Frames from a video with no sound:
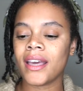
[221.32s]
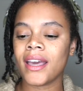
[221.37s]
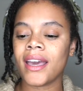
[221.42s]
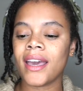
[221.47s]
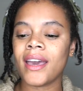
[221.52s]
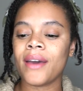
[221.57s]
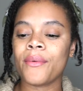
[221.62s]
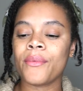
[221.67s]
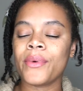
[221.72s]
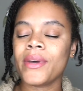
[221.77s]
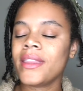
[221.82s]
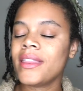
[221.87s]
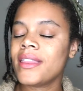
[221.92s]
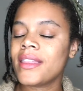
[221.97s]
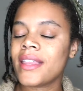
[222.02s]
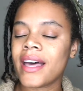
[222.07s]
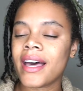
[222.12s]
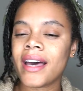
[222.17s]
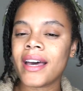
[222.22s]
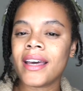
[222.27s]
And with
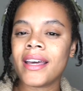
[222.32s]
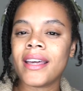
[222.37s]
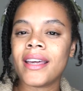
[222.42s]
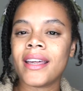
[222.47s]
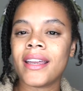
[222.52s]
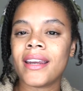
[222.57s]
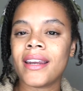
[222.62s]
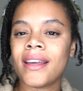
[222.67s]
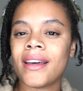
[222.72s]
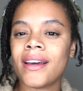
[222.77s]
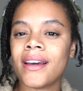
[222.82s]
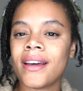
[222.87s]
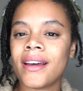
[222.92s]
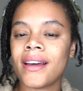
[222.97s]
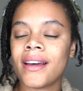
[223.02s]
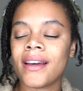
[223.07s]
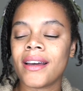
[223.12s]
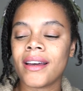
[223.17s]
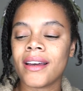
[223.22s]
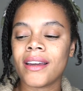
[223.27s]
that
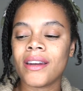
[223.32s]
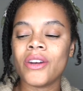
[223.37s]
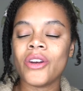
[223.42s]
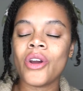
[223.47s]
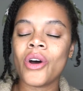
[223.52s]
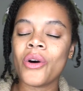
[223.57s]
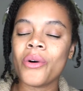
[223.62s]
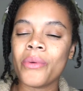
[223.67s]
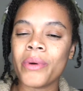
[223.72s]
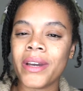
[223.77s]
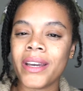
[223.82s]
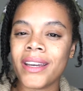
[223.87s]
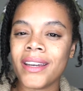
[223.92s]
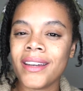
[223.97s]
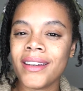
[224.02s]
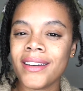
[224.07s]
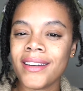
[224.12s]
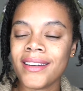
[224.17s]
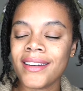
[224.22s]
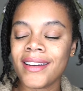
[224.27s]

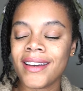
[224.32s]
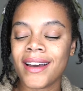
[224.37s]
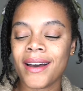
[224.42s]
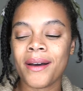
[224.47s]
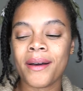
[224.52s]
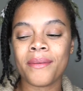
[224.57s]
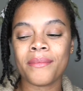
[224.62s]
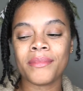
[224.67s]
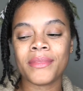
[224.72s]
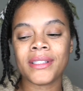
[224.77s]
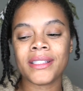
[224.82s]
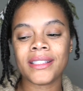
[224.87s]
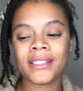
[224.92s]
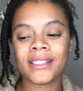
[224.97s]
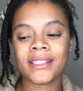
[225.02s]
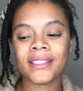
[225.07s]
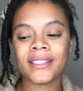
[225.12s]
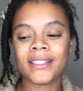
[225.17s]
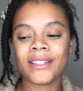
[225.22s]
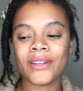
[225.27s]
knowing comes,
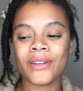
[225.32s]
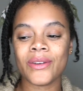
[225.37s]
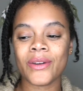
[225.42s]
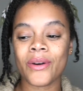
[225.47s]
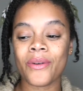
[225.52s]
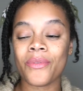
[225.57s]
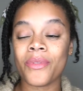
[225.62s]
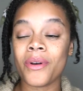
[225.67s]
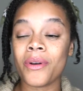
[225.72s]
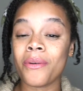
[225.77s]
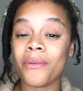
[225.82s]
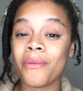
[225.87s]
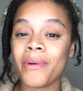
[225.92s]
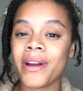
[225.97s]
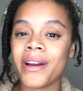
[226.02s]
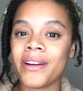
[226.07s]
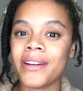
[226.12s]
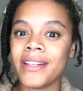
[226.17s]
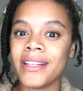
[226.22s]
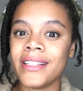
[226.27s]
the
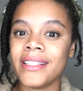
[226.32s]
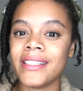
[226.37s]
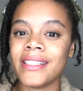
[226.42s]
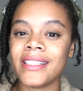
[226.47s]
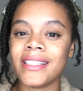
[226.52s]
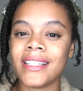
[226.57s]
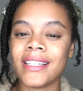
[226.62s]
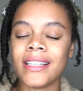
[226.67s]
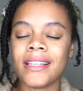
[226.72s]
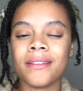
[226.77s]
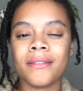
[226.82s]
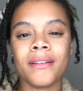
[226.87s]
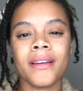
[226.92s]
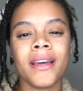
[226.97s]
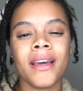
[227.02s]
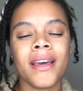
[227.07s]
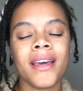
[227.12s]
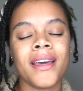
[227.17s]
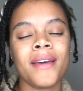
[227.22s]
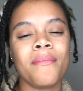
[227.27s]
awareness, and
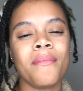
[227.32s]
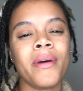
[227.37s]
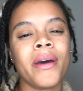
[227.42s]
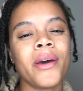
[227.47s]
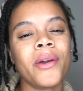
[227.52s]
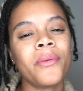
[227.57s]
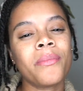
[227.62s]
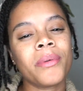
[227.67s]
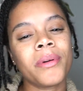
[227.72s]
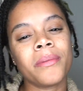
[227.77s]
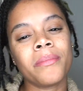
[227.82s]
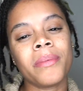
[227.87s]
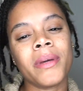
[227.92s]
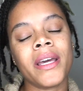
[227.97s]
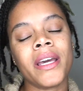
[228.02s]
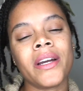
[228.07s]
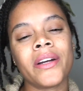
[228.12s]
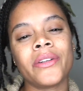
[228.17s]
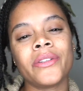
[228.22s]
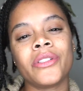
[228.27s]
it better
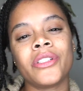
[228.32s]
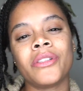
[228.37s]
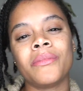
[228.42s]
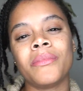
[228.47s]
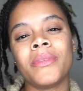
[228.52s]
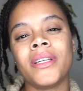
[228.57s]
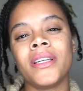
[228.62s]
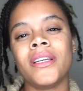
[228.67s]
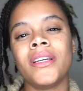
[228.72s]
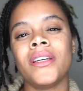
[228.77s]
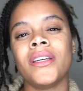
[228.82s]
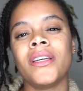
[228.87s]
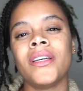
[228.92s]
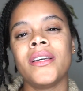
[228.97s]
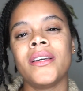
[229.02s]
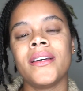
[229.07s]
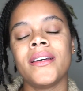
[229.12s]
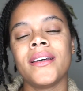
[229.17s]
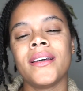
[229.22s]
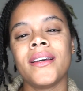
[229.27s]
prepares me
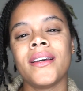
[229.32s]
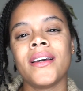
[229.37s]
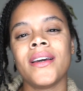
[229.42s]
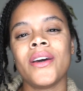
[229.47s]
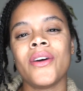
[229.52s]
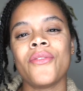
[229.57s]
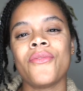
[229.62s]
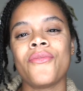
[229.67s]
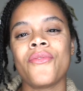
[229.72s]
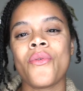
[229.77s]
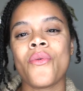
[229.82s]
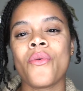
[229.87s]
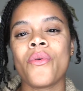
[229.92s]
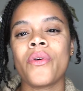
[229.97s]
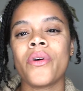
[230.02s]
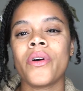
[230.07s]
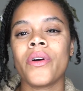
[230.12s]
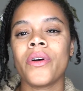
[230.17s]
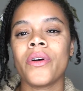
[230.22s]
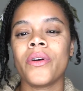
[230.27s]

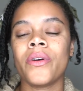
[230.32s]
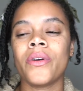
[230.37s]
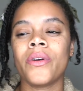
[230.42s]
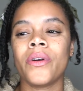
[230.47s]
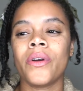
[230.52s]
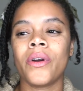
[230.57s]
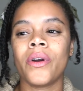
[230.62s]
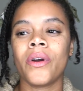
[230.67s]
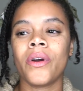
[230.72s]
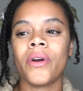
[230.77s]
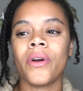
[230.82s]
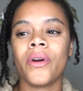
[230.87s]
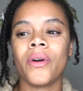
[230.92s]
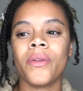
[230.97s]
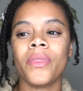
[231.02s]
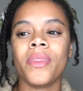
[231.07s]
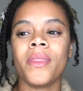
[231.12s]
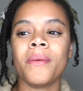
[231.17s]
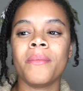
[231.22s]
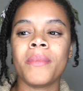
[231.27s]
for
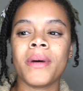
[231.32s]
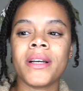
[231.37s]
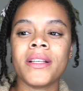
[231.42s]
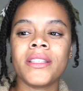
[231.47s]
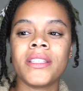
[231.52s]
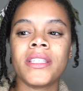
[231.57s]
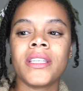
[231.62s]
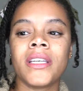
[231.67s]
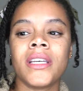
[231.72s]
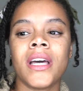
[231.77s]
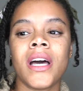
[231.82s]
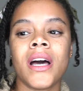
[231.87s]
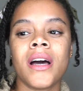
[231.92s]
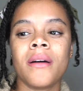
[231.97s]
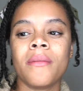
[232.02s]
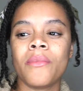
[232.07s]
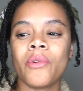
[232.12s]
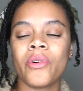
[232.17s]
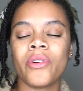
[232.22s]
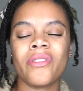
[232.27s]
the month to
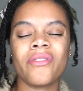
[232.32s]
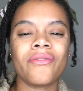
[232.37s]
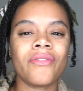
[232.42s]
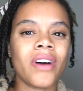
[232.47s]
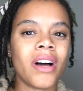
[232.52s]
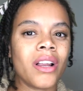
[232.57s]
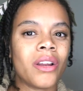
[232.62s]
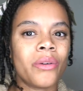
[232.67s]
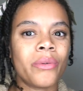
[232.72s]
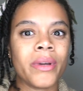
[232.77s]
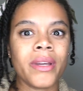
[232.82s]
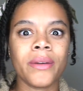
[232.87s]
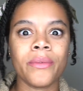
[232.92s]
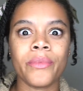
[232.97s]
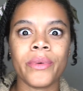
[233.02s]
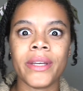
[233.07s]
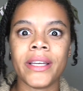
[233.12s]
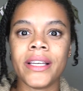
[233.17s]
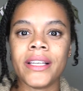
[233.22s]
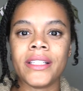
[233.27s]
come or the following
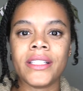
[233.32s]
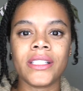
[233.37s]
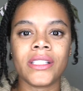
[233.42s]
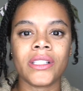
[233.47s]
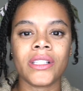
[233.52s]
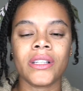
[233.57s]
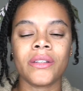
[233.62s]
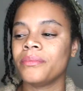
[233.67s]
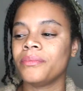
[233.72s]
weeks.